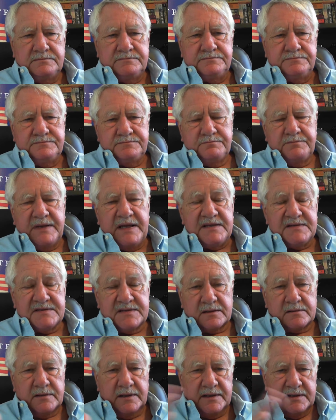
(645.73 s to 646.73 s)

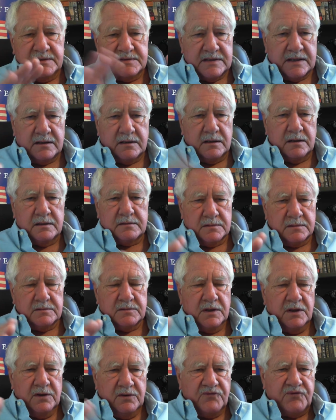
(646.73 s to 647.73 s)
basically said, uh,
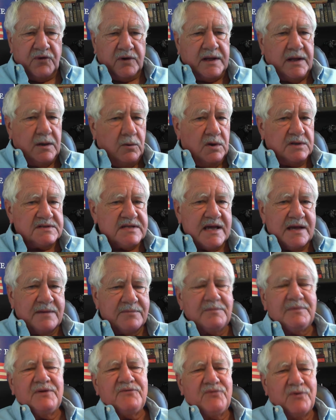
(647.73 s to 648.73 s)
Forget what's
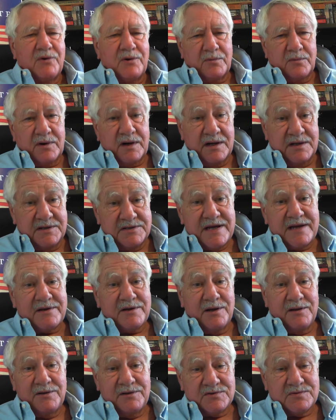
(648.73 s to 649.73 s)
happened before. We're going to take
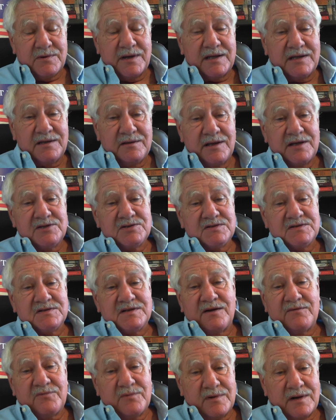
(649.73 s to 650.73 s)
all those regulations
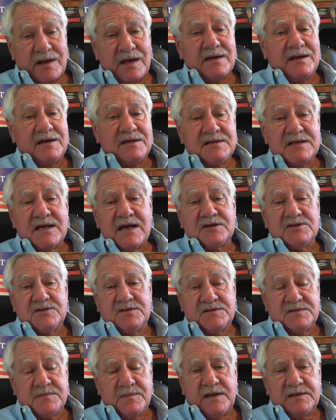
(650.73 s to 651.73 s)
off. We're not going to tax you
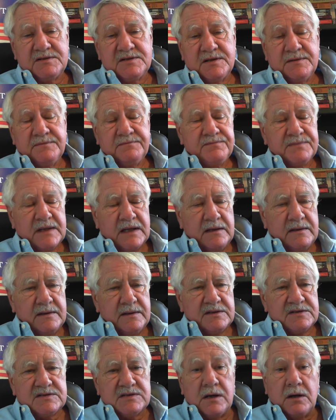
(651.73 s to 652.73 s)
as much.
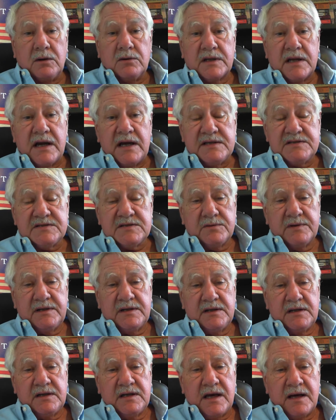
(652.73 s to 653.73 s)
So Kaiser
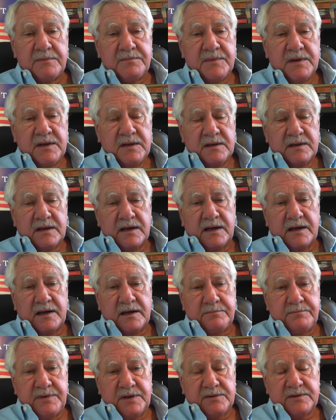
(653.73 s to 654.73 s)
ended up
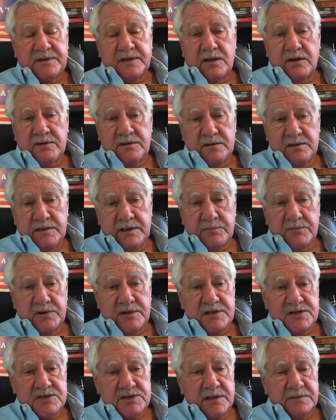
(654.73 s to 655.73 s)
uh, building all the
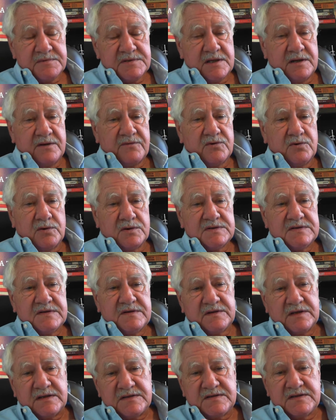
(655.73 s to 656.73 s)
Liberty ships. And of course,
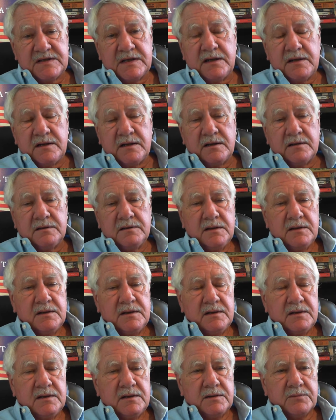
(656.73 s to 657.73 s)
as I said in a
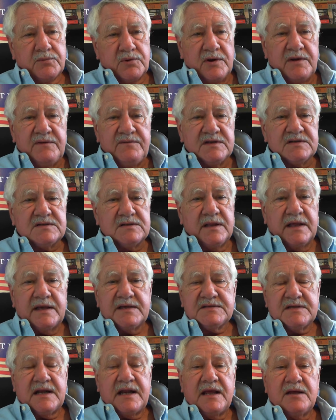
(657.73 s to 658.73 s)
previous
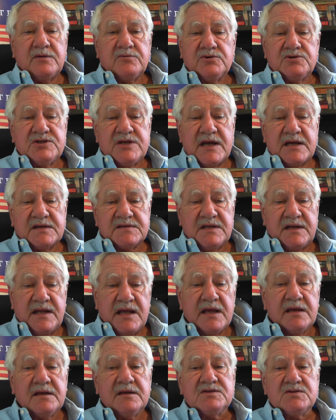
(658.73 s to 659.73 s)
lesson, Andrew Jackson
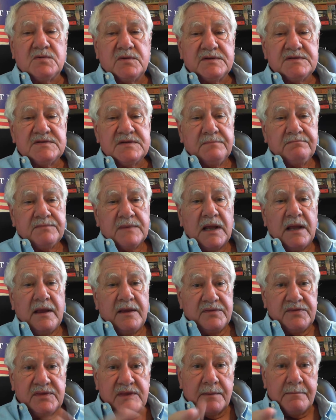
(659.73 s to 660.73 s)
Higgins was
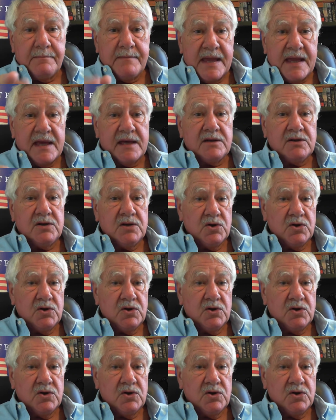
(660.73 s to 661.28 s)
the man